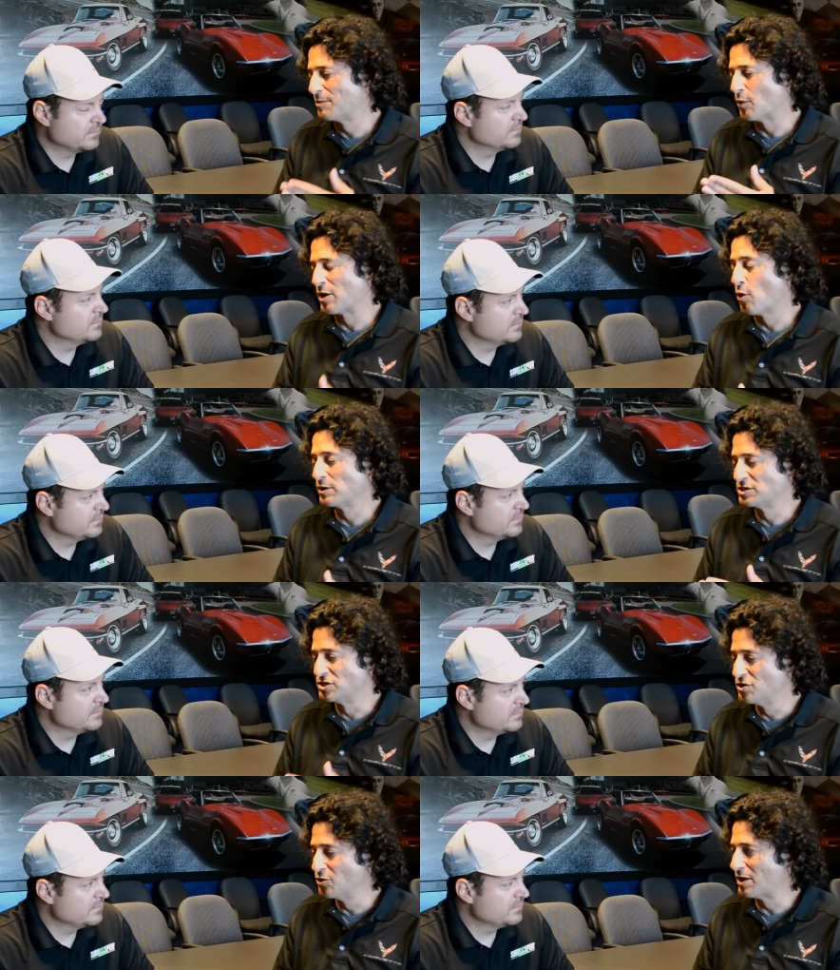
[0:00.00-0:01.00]
Speaker 1: but we always
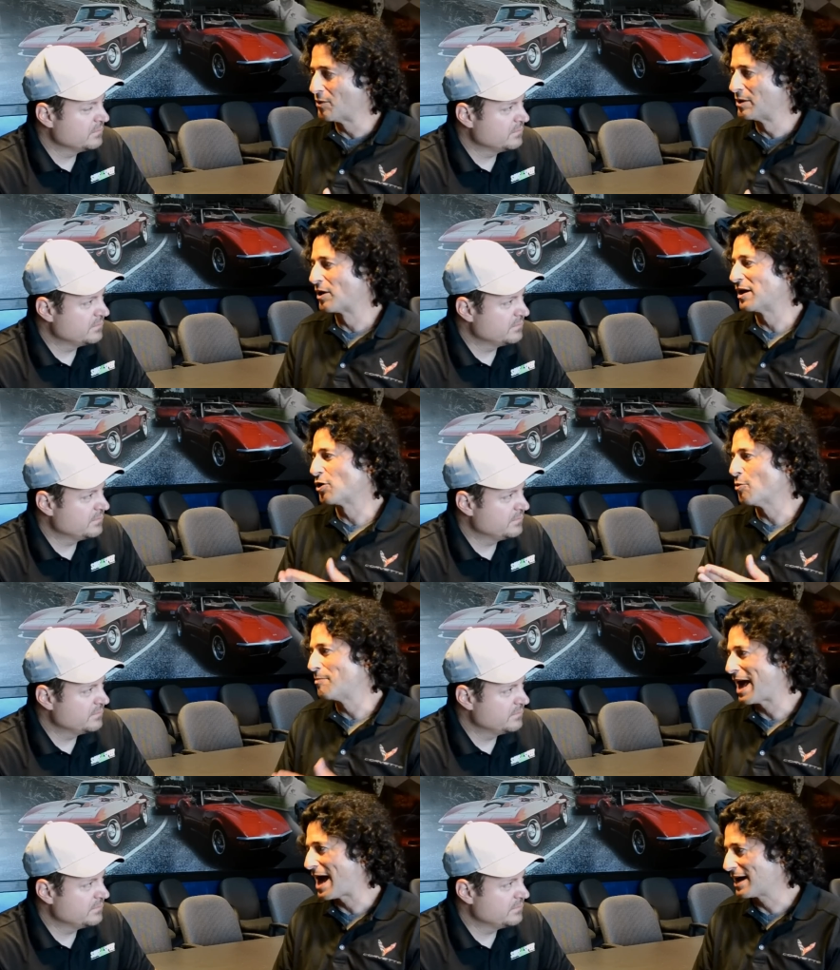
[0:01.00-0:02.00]
knew that we were going to go
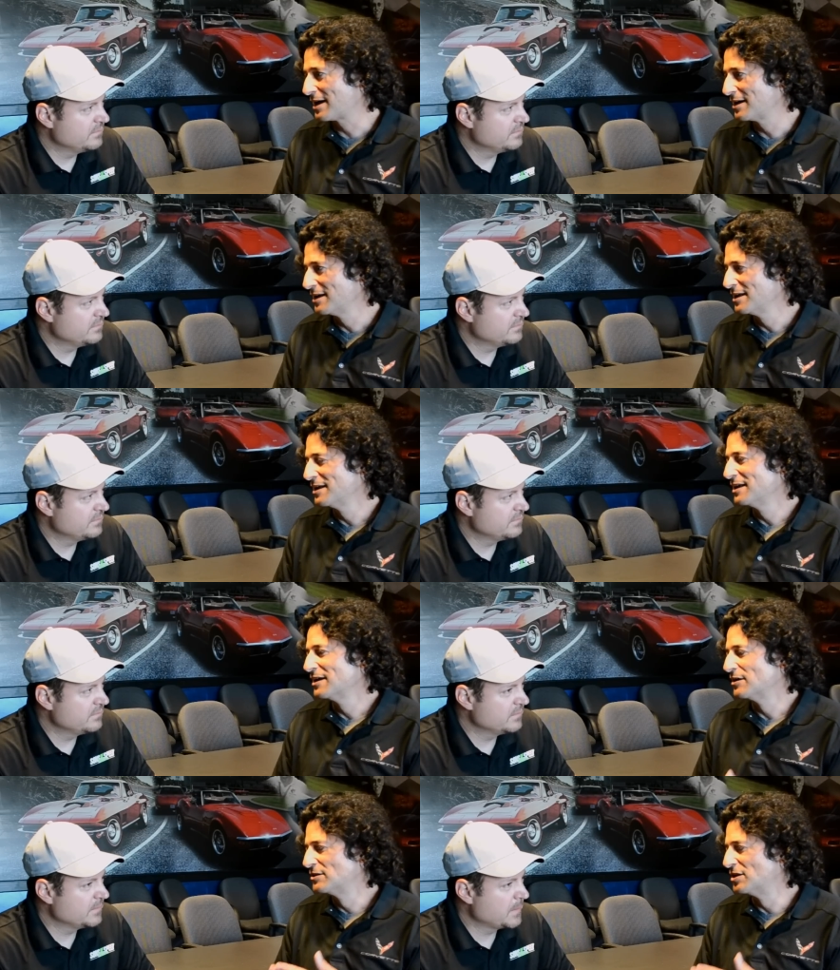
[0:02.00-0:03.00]
back
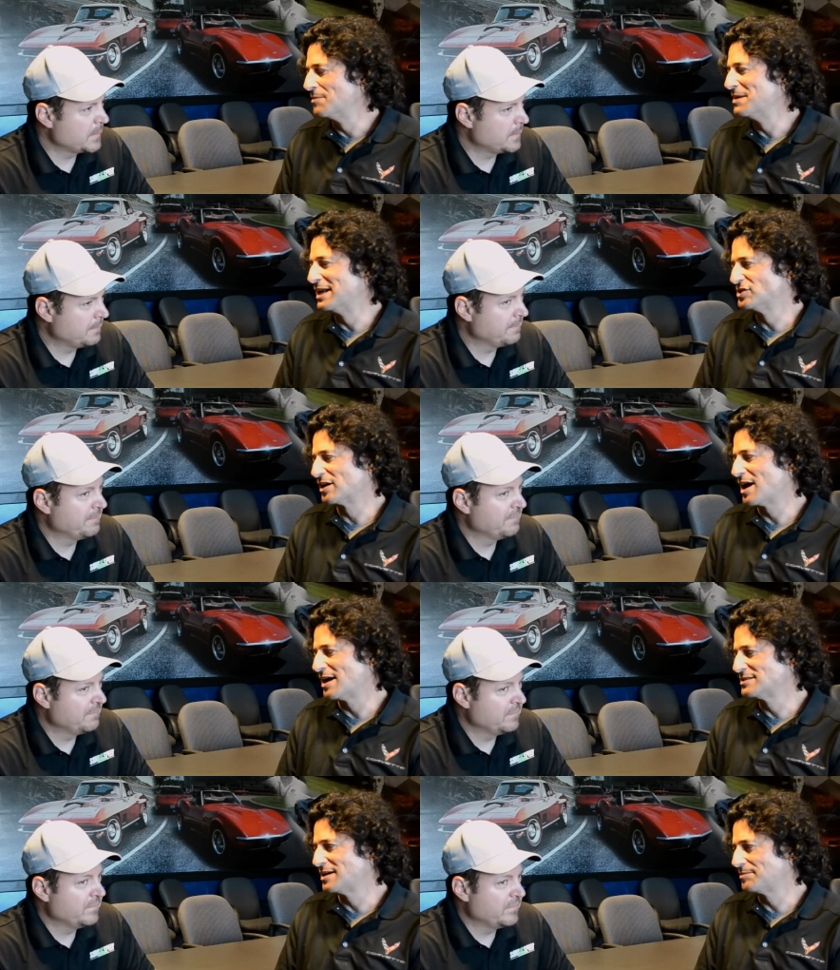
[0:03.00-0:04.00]
to the mid-engine
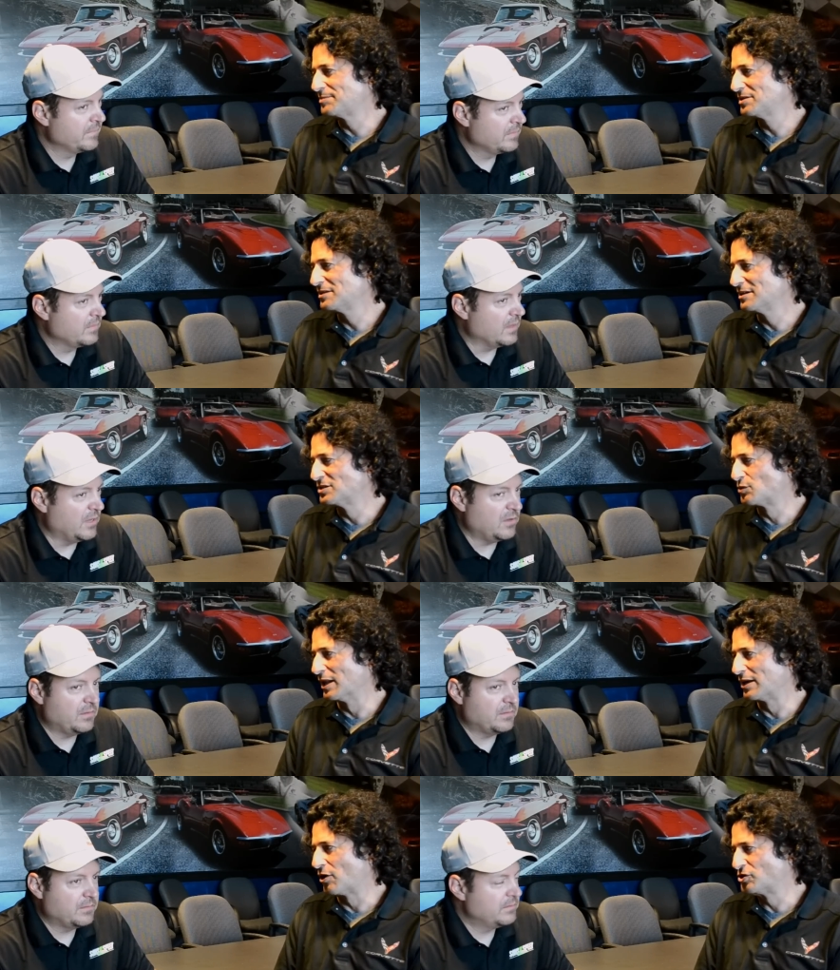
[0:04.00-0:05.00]
concept. It's
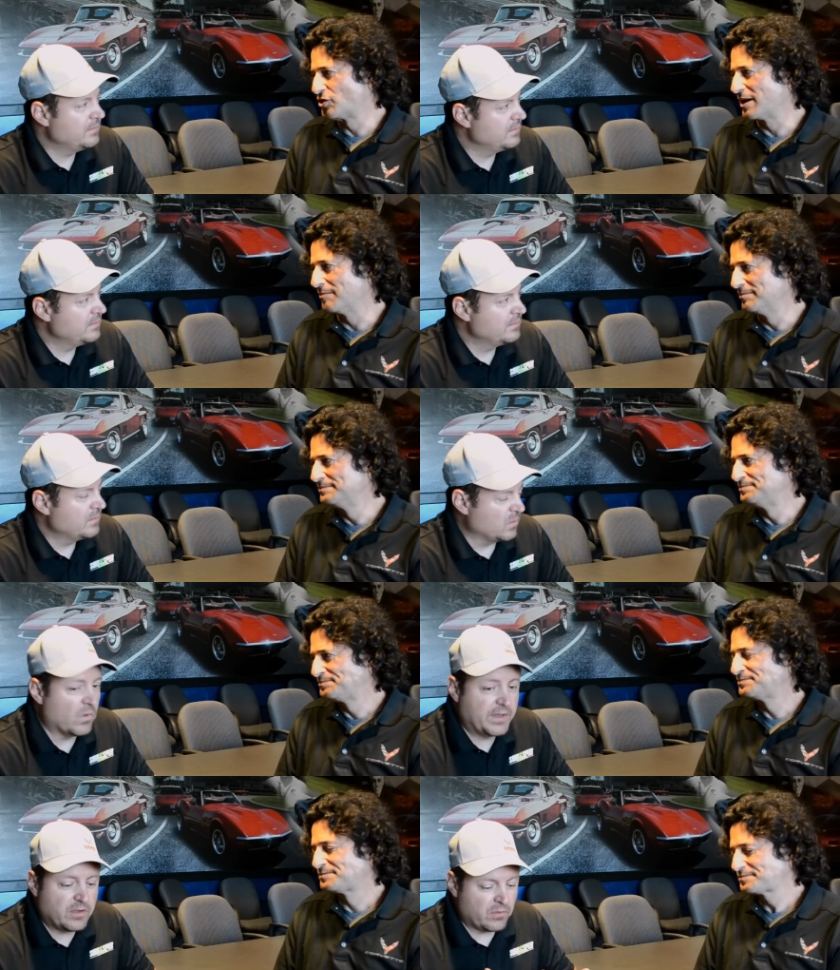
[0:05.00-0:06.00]
really our dream.
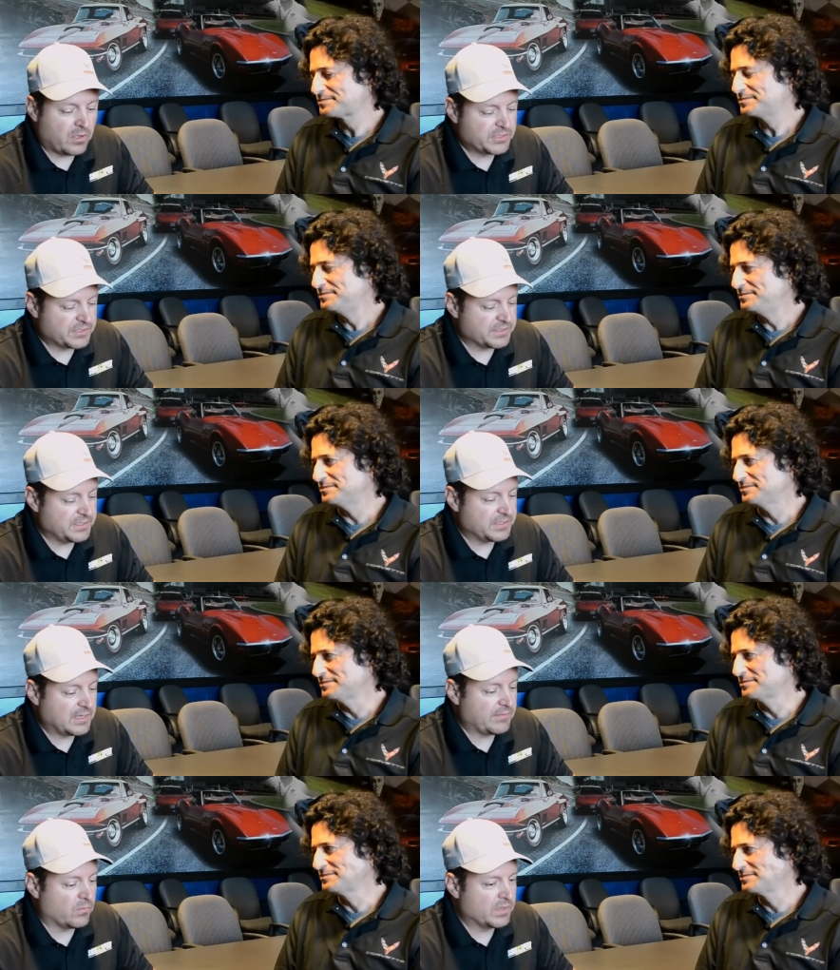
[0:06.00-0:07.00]
Speaker 2: When you launched the
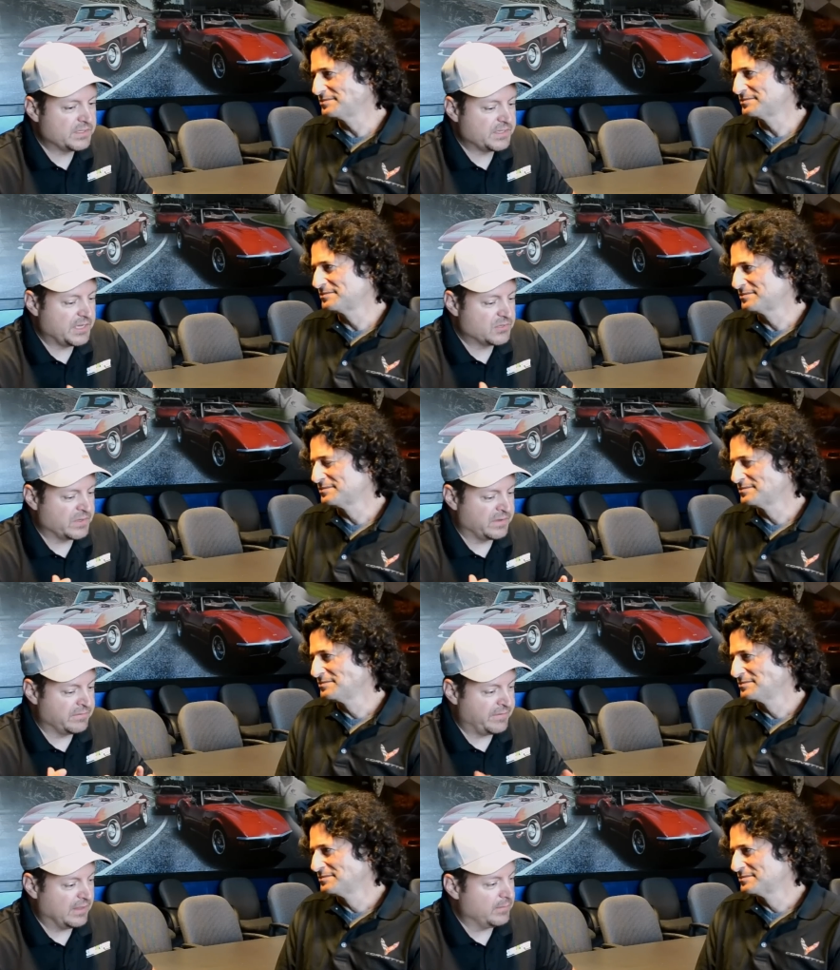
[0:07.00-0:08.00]
C7, what stage in
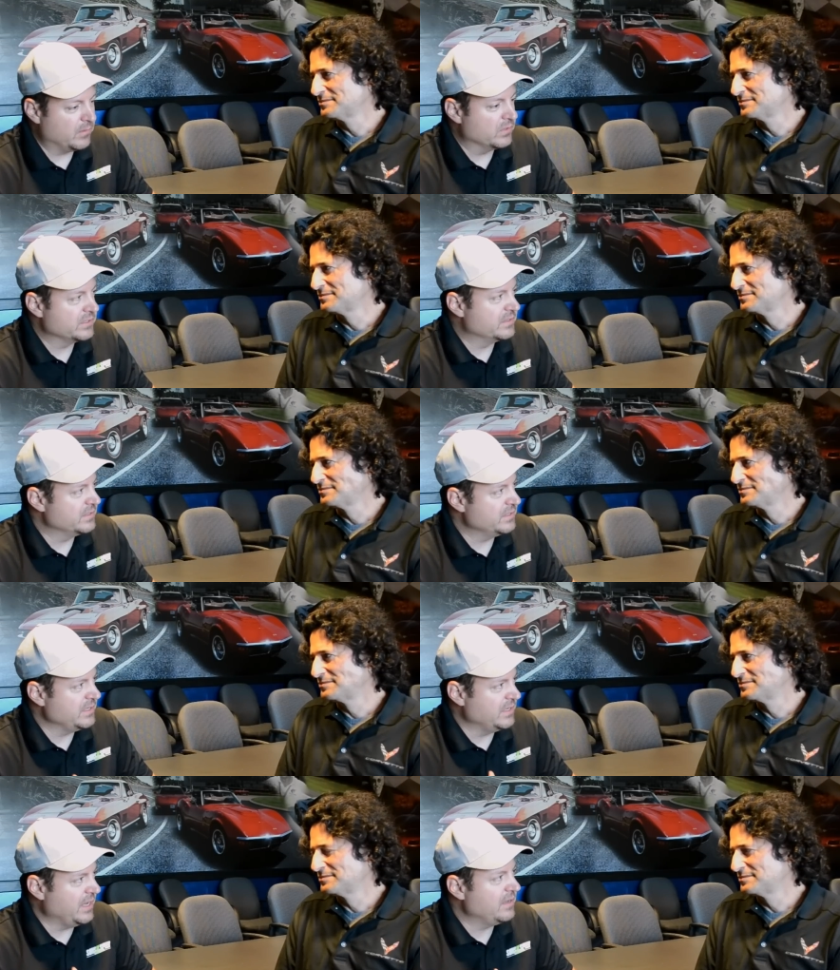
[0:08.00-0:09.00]
development was the
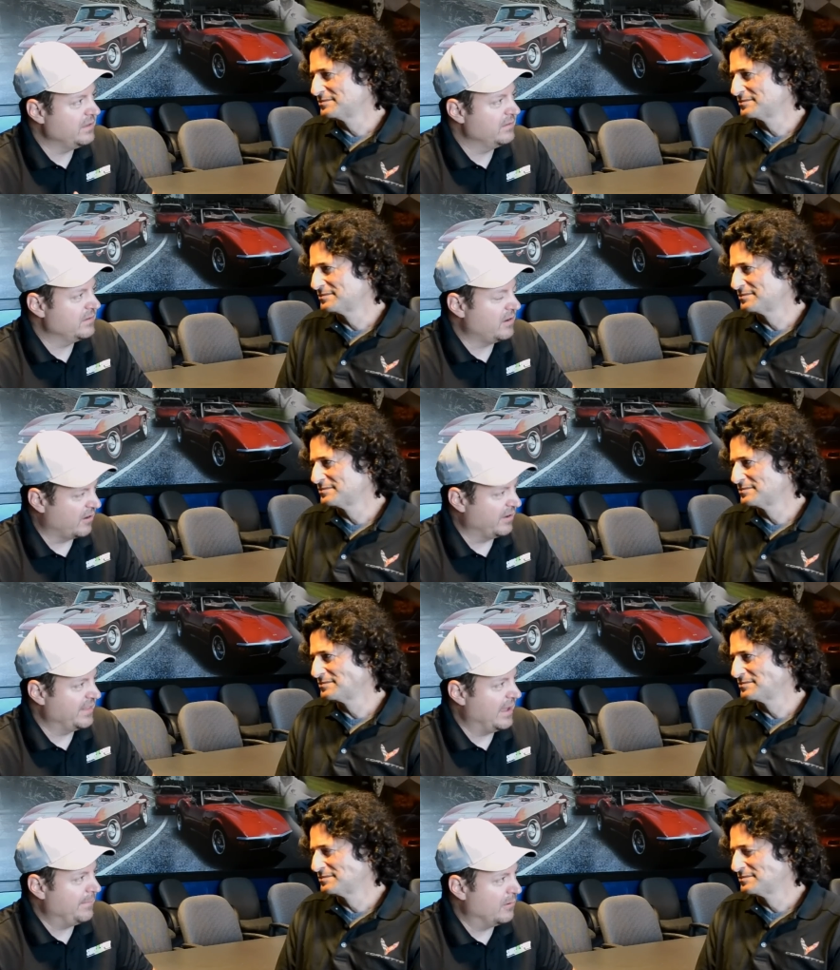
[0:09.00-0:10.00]
C8 car at
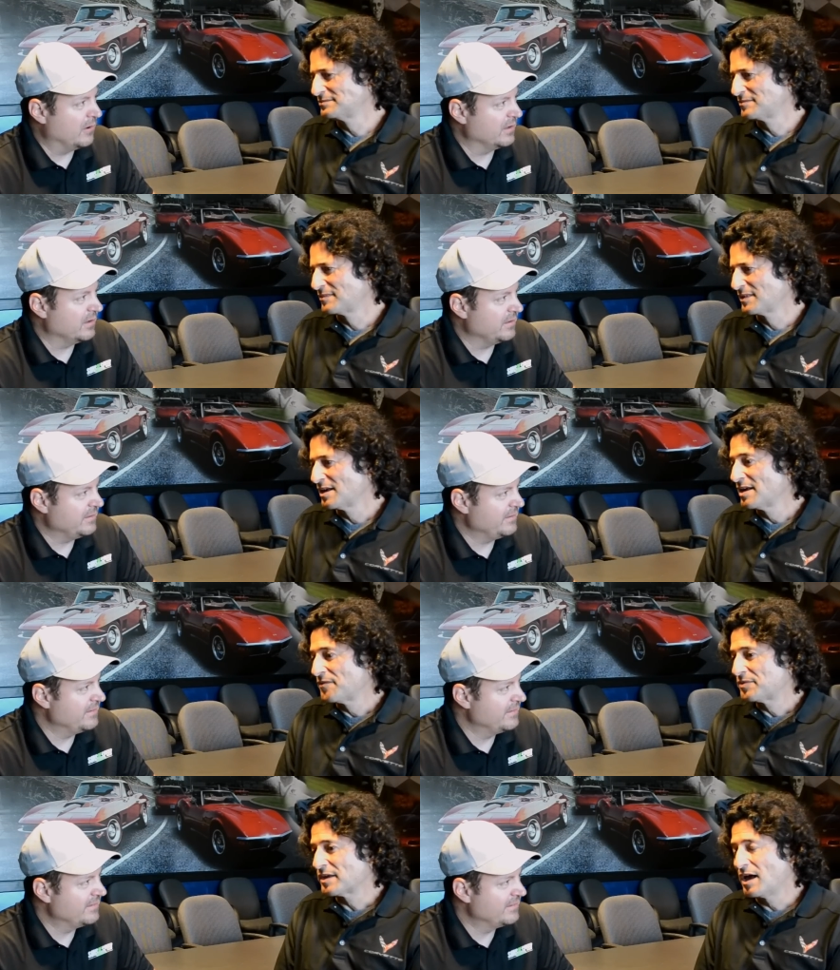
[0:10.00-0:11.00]
that point?
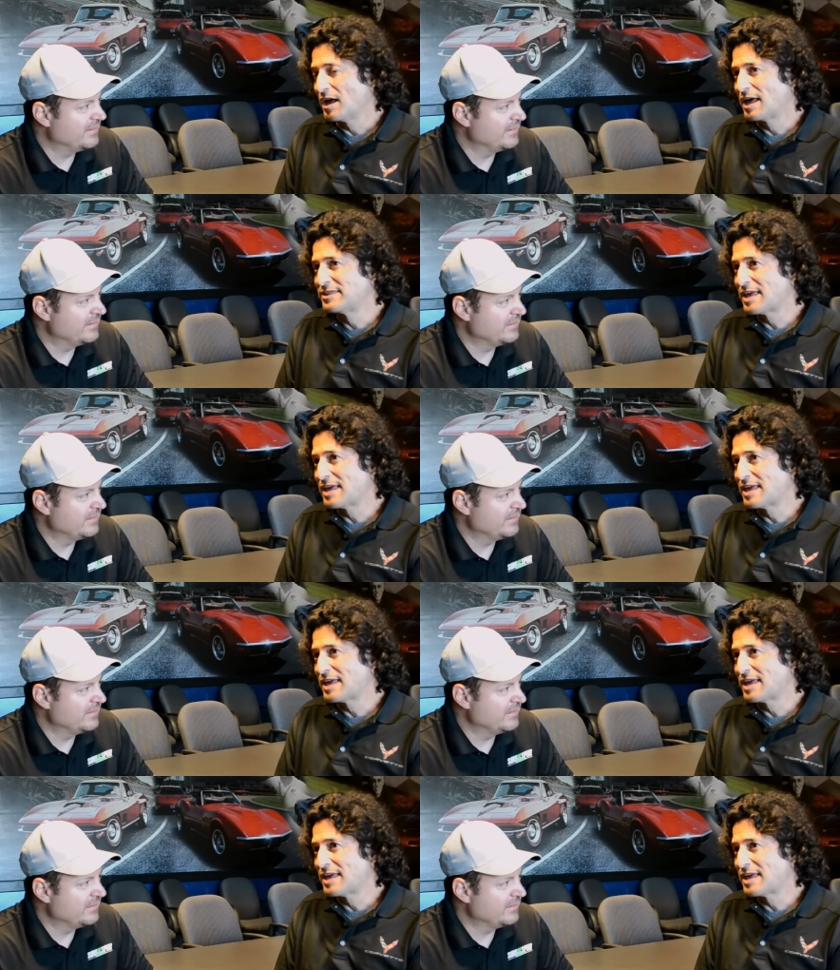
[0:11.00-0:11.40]
Speaker 1: At